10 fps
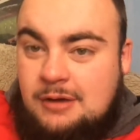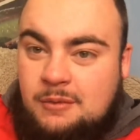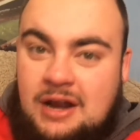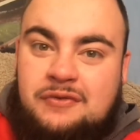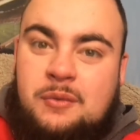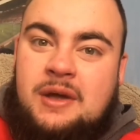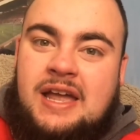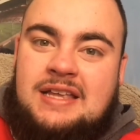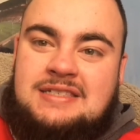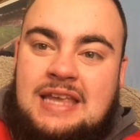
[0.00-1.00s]
We'll have to
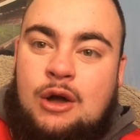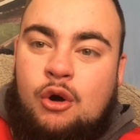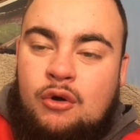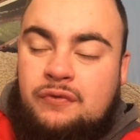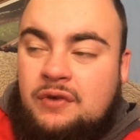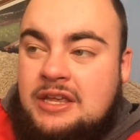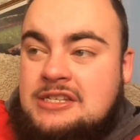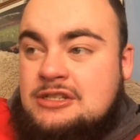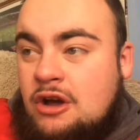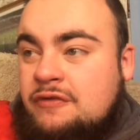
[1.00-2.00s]
wait and see. Hopefully
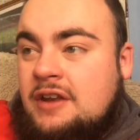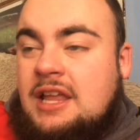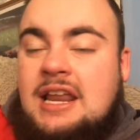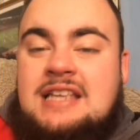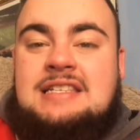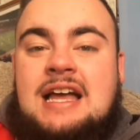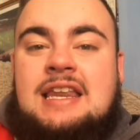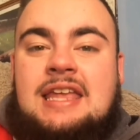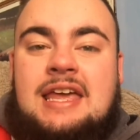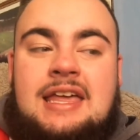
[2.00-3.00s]
it's nothing like last
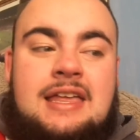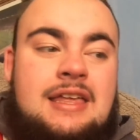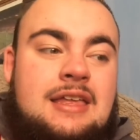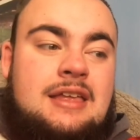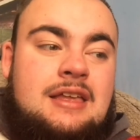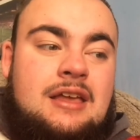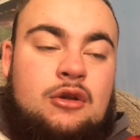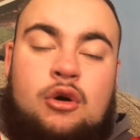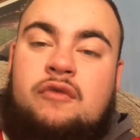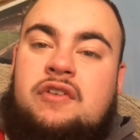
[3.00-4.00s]
Saturday. And
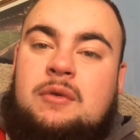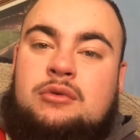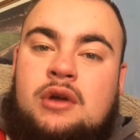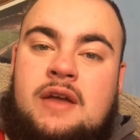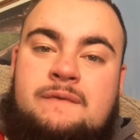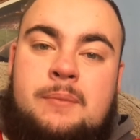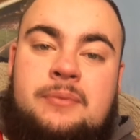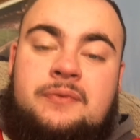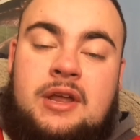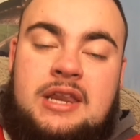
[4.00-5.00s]
hopefully we don't get
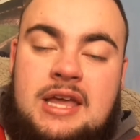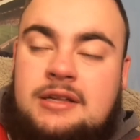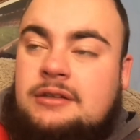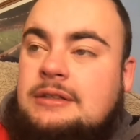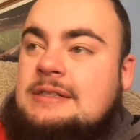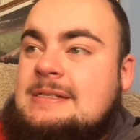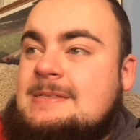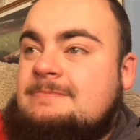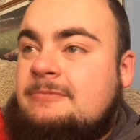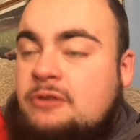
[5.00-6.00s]
thumped 3-0.
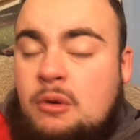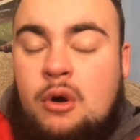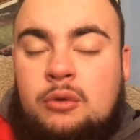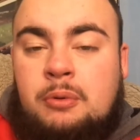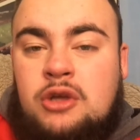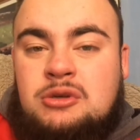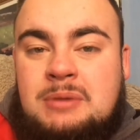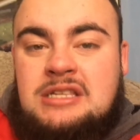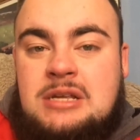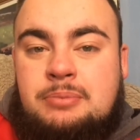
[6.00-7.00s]
A few old boys come
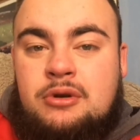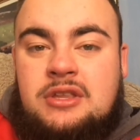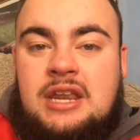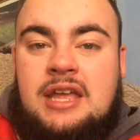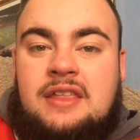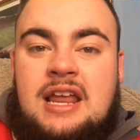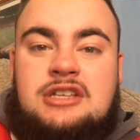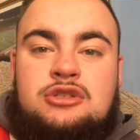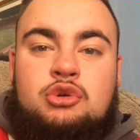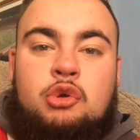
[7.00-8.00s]
back to the borough today. The
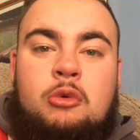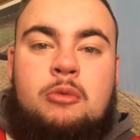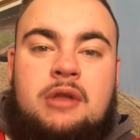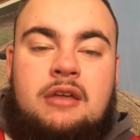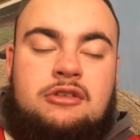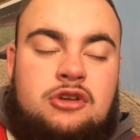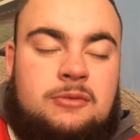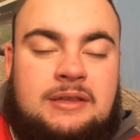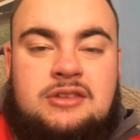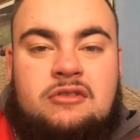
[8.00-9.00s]
legend Tony Mowbray returns
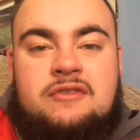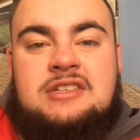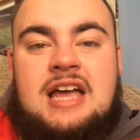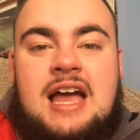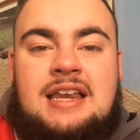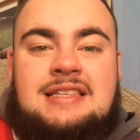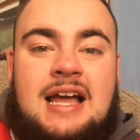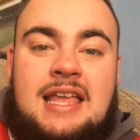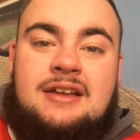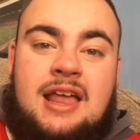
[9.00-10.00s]
back to the Riverside.
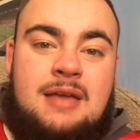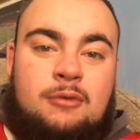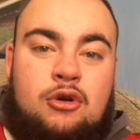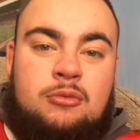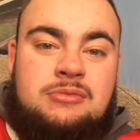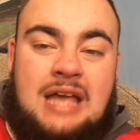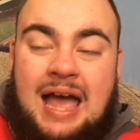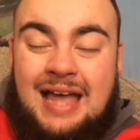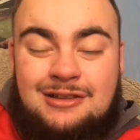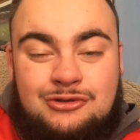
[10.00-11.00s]
Danny Graham comes
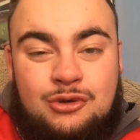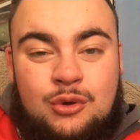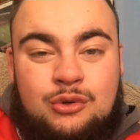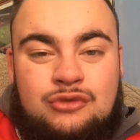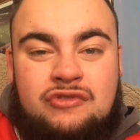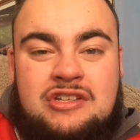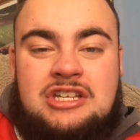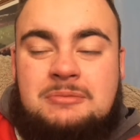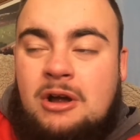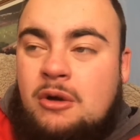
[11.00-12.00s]
and so does Richie
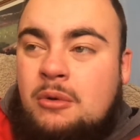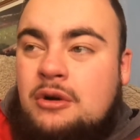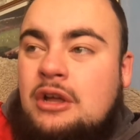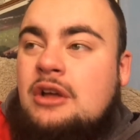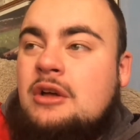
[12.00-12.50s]
Smallwood.